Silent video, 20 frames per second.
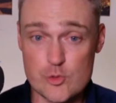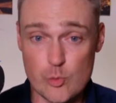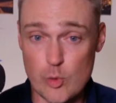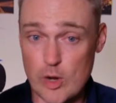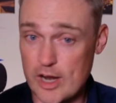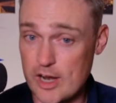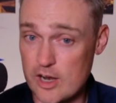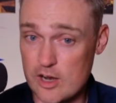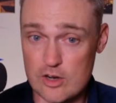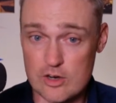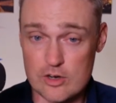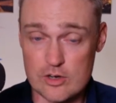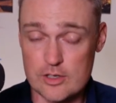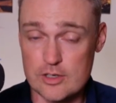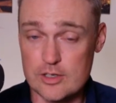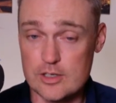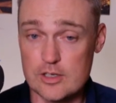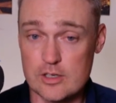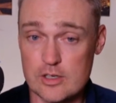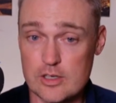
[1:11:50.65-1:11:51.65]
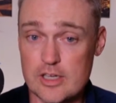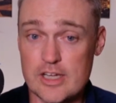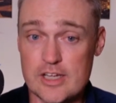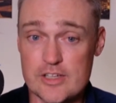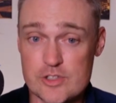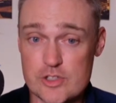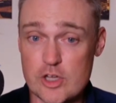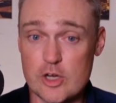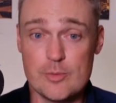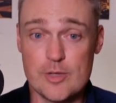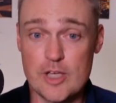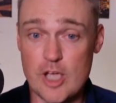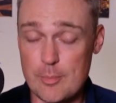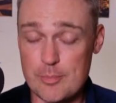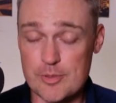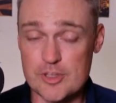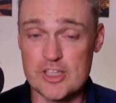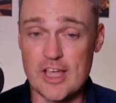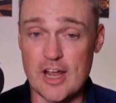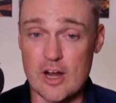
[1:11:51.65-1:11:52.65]
where it's going to be up
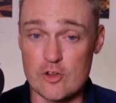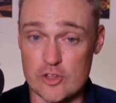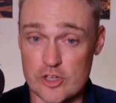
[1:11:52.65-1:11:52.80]
in the air.